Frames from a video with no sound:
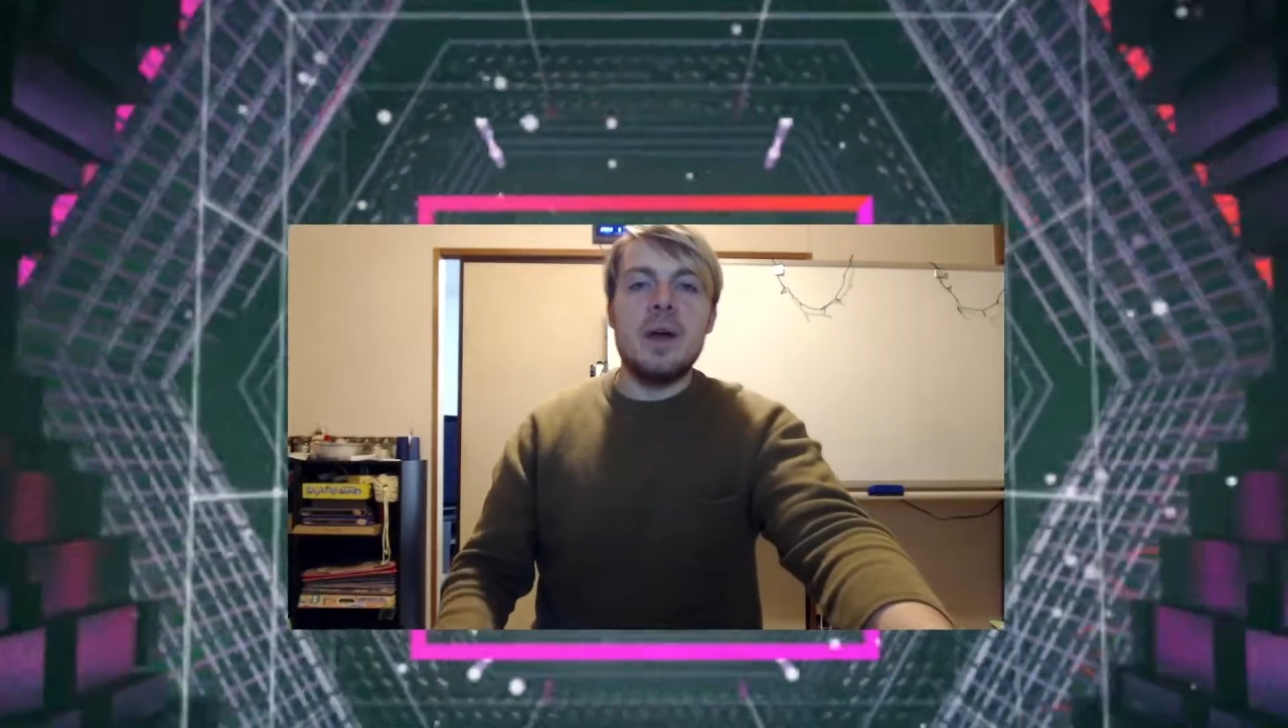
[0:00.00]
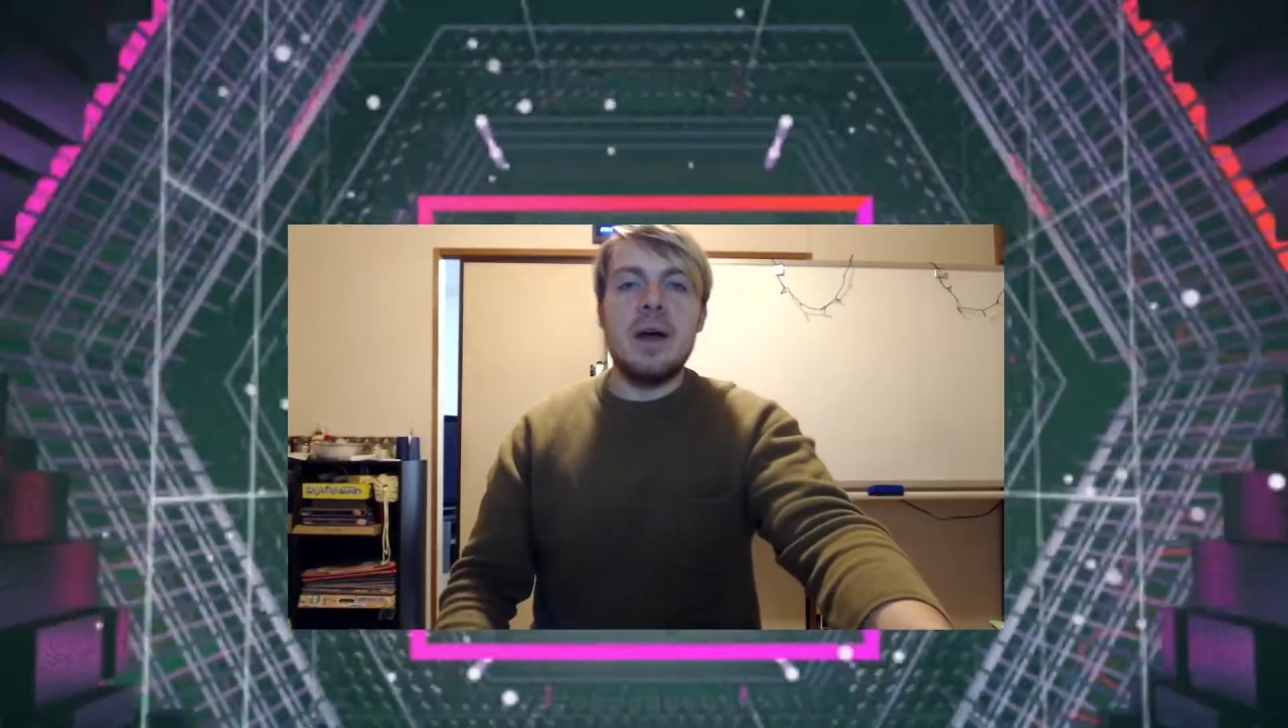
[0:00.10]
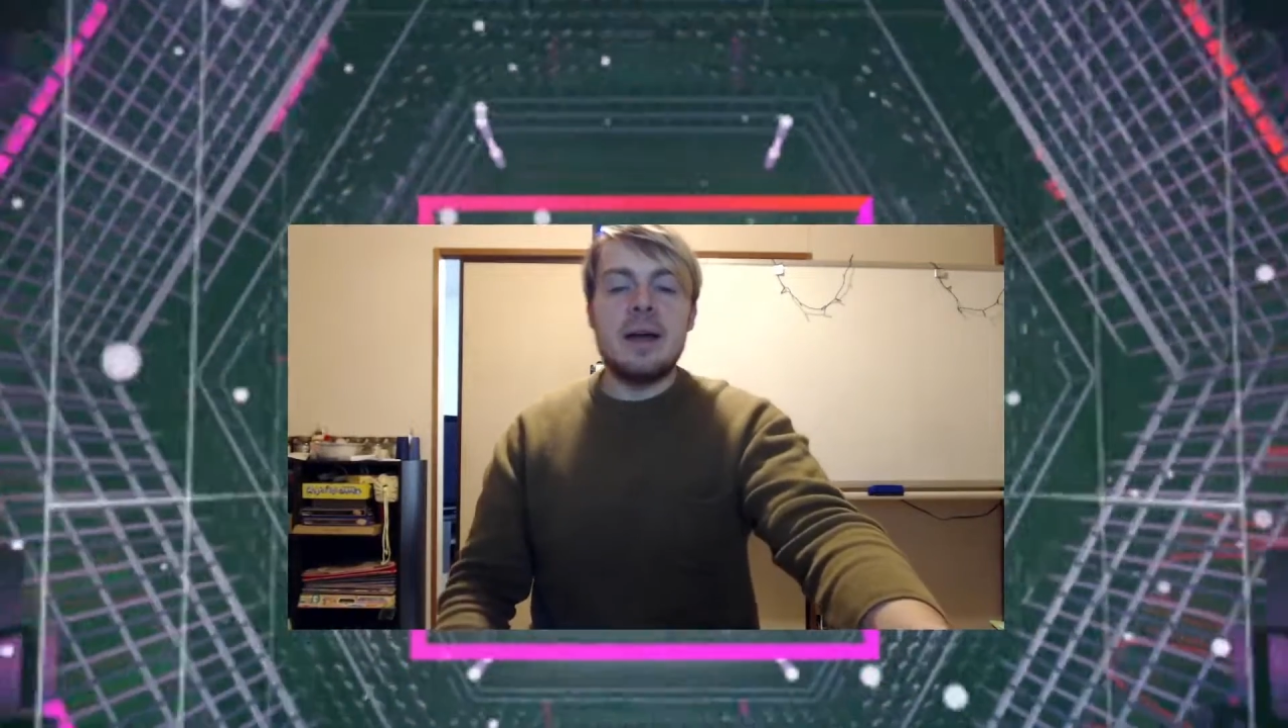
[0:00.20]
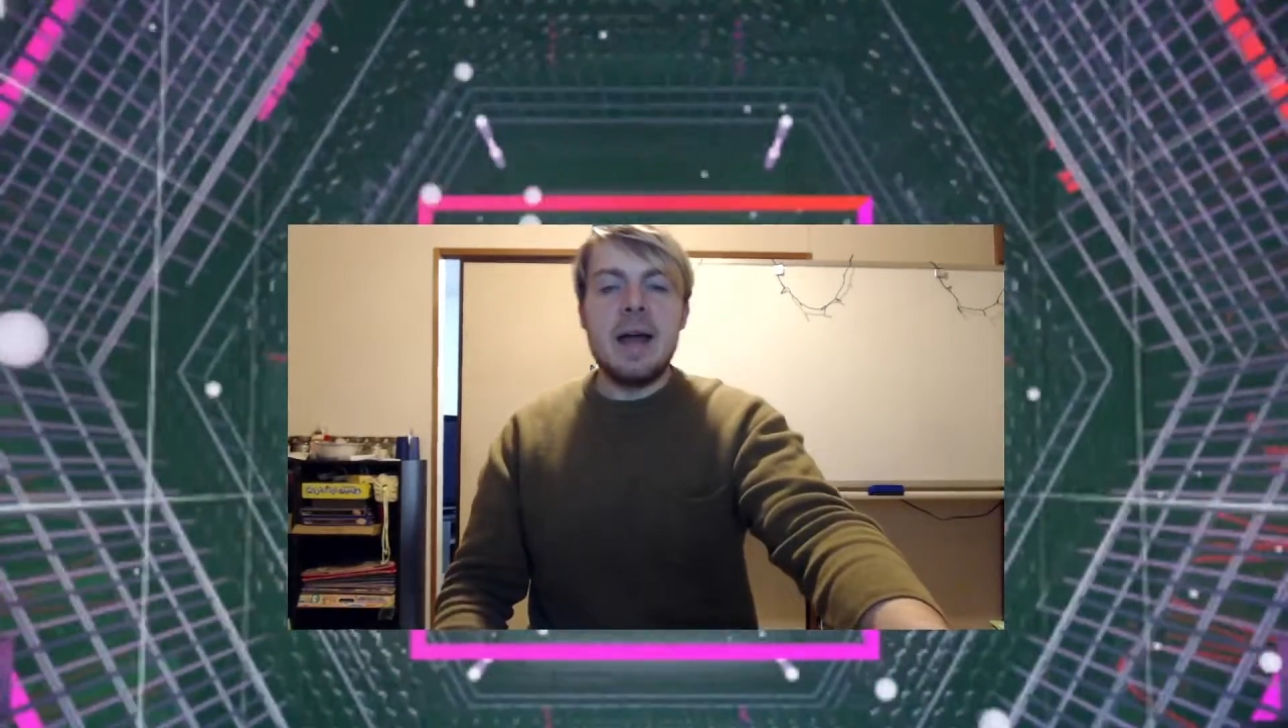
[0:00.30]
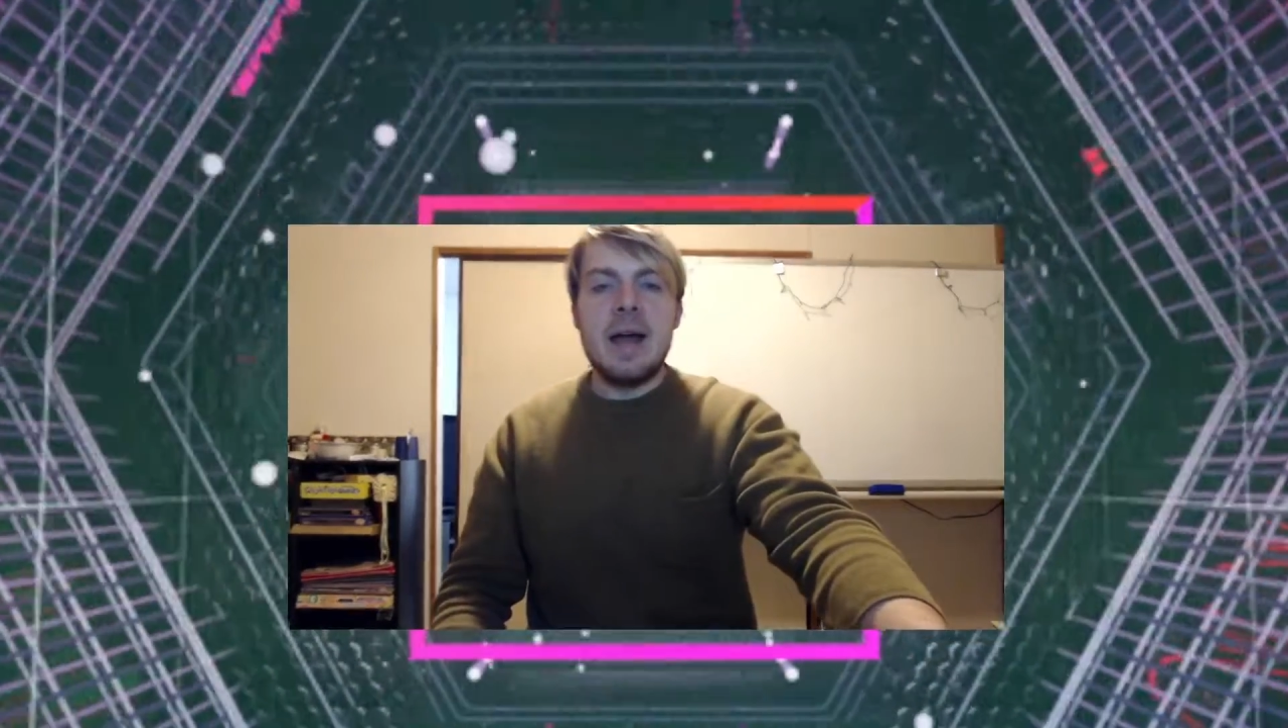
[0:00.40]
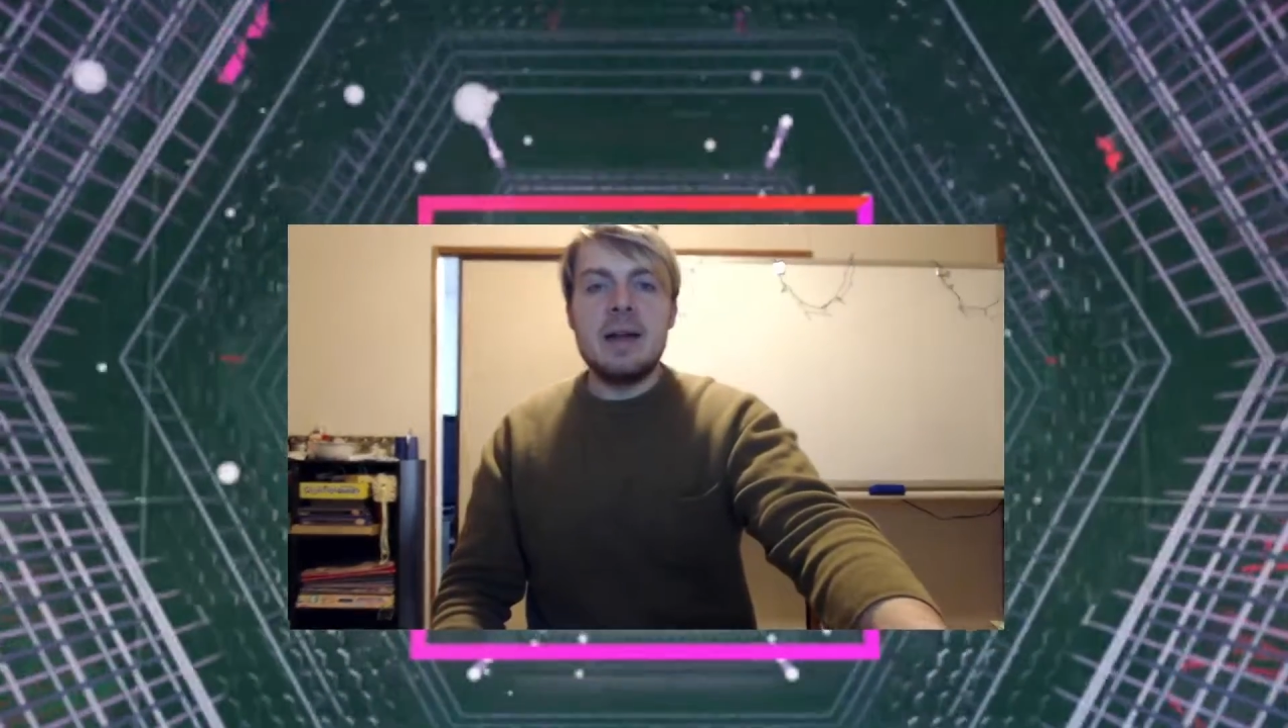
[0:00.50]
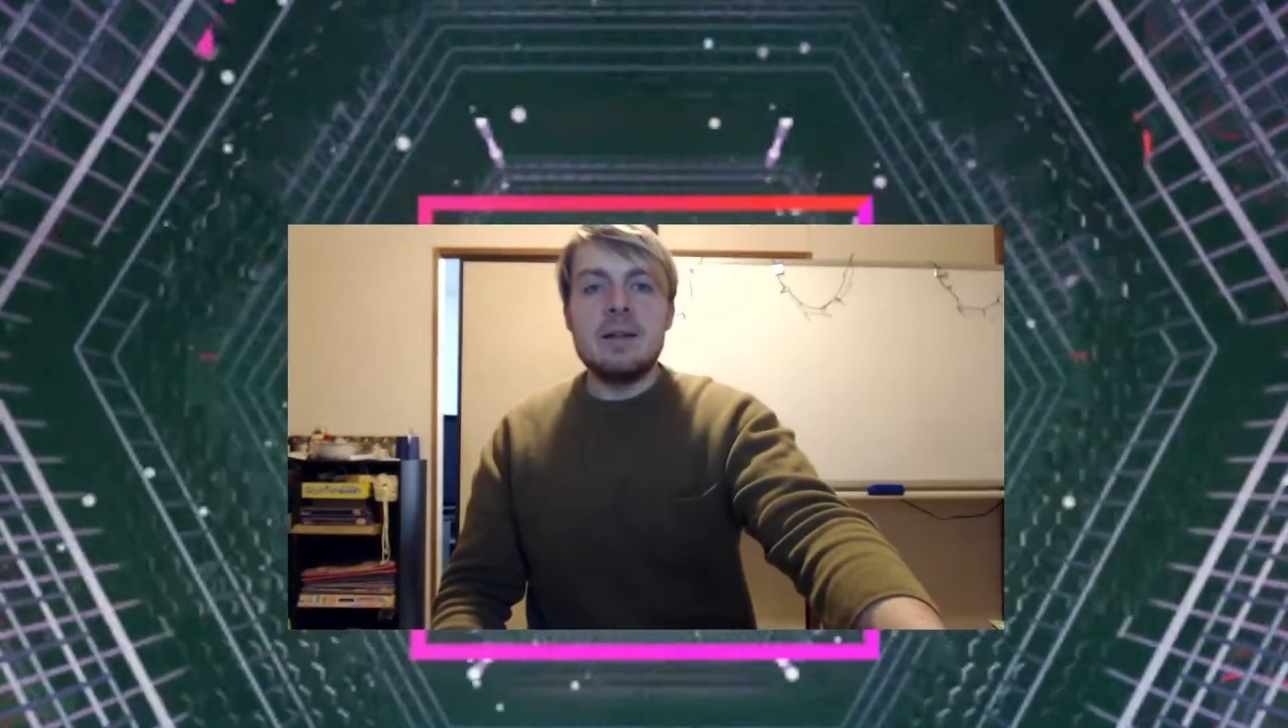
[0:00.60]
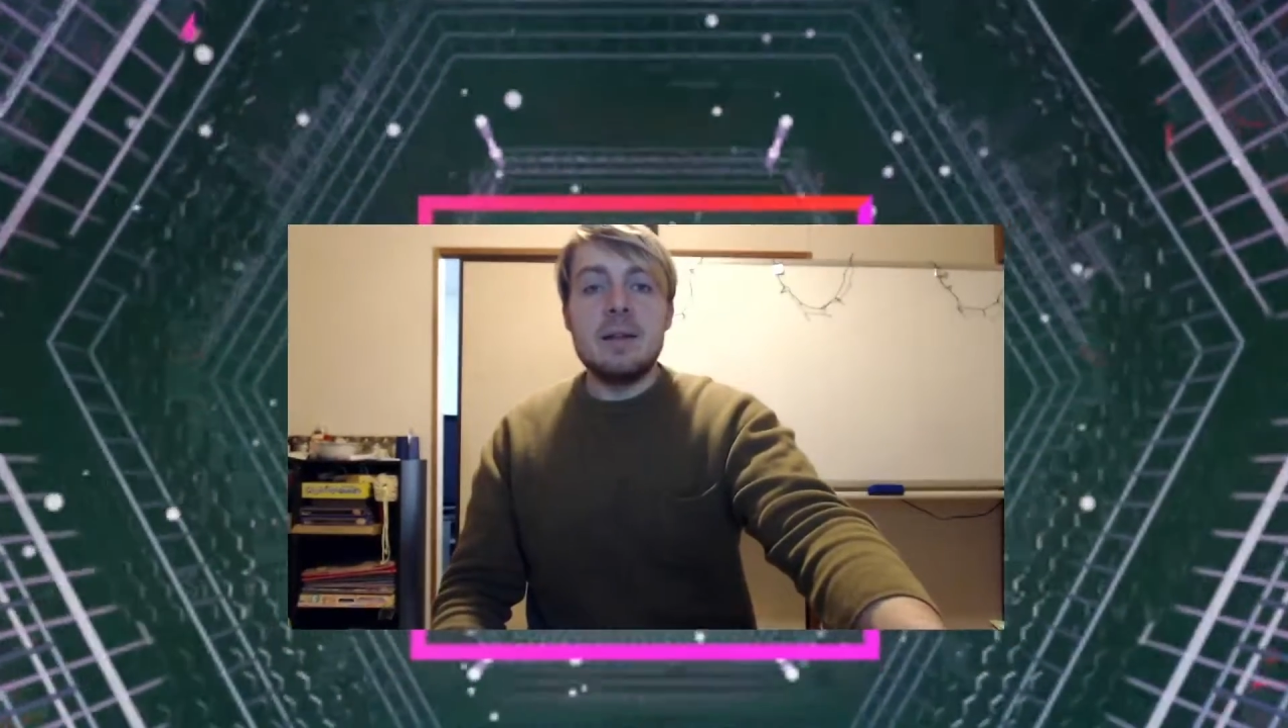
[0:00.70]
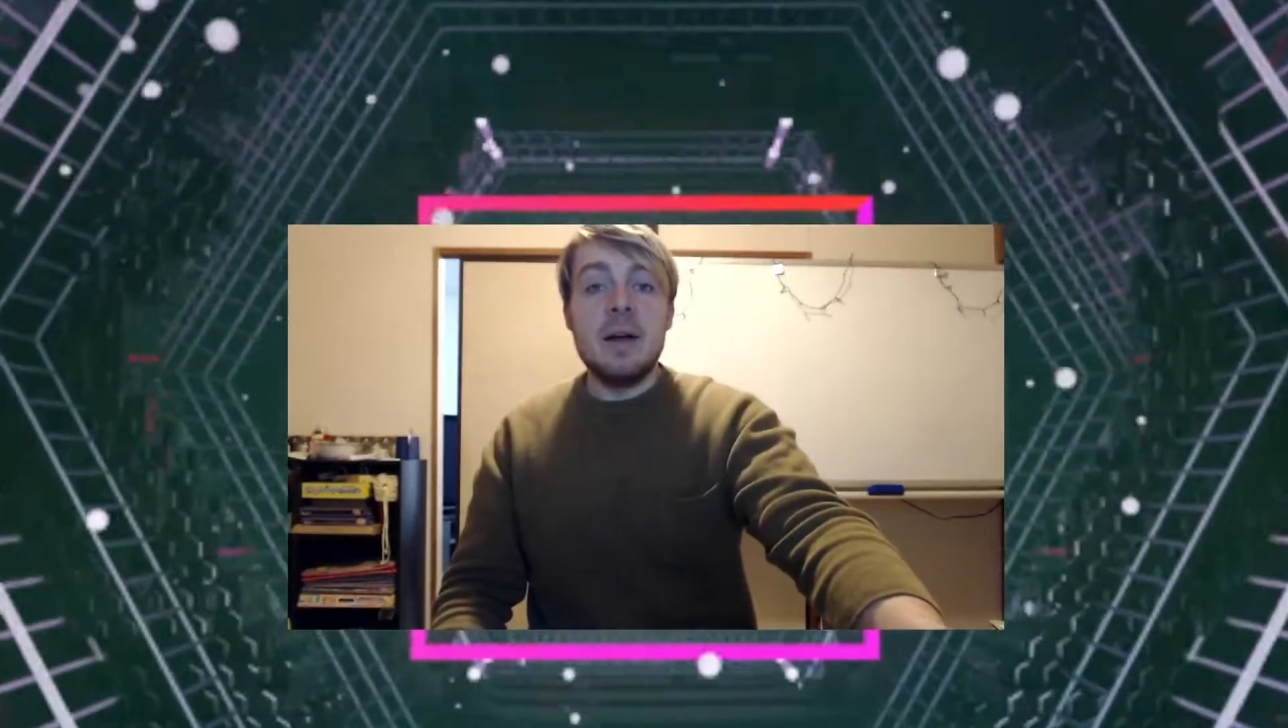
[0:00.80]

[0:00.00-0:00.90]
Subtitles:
again,